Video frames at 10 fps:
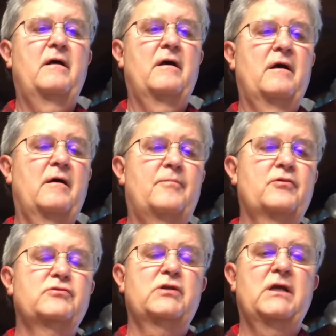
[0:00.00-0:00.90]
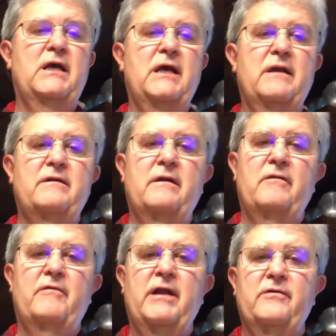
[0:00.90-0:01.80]
A person can get
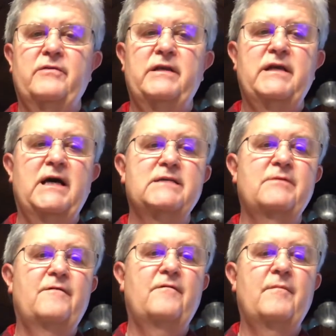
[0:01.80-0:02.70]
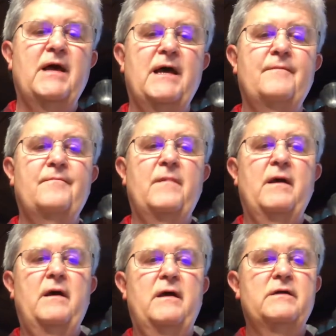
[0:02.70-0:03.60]
retinal detachment from that.
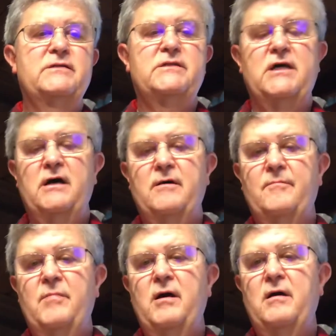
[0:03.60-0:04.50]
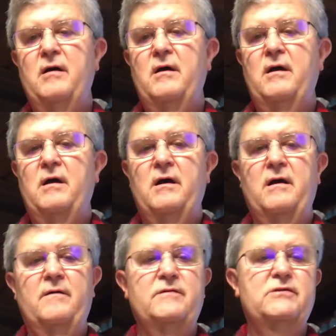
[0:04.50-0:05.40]
Some
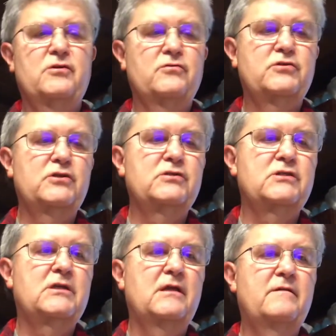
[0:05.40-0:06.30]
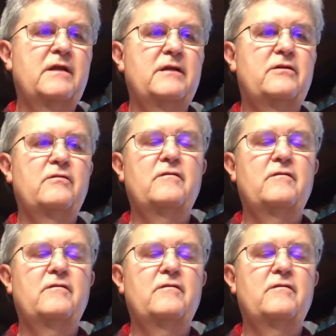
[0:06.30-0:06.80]
surgeons that do the